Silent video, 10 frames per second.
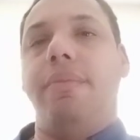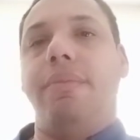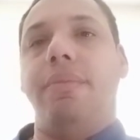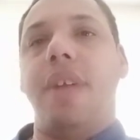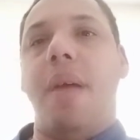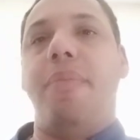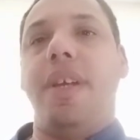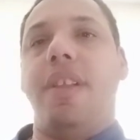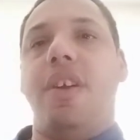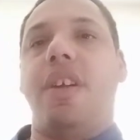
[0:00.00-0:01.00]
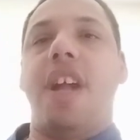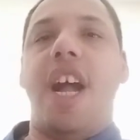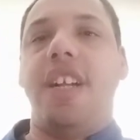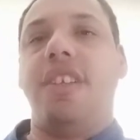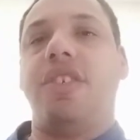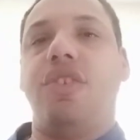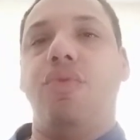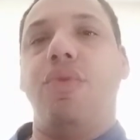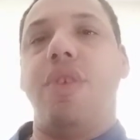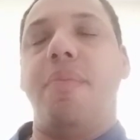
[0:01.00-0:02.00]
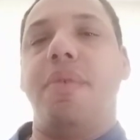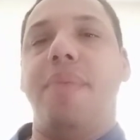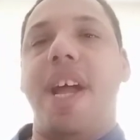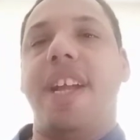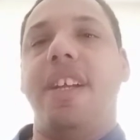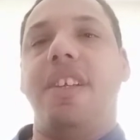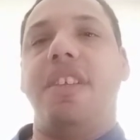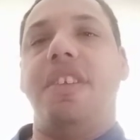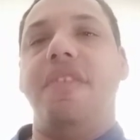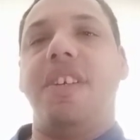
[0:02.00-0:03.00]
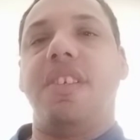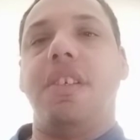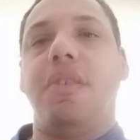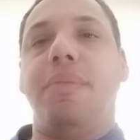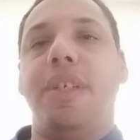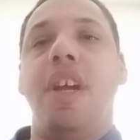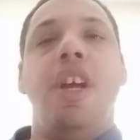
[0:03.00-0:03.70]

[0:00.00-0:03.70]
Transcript: not being there kind of screwed up the back end of the defense a little bit.